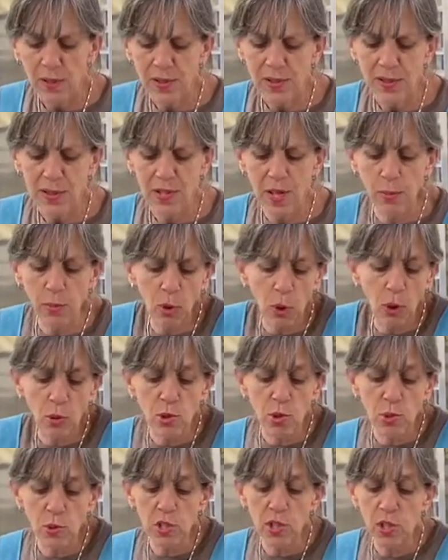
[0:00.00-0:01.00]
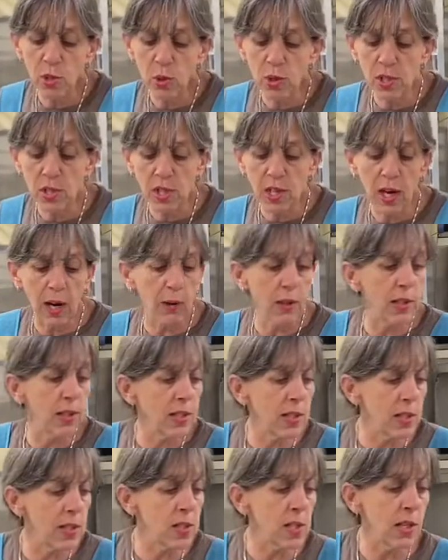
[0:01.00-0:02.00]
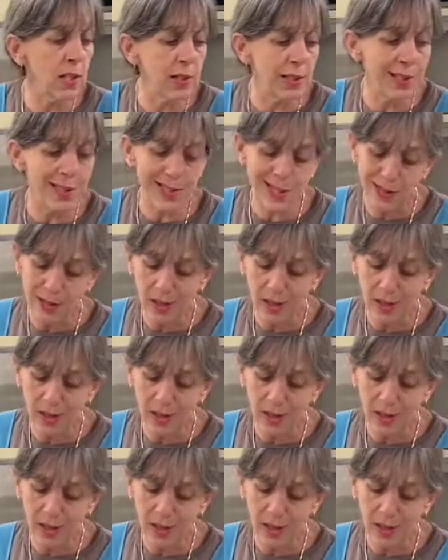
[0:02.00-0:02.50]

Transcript: Some grocery stores carry things like this,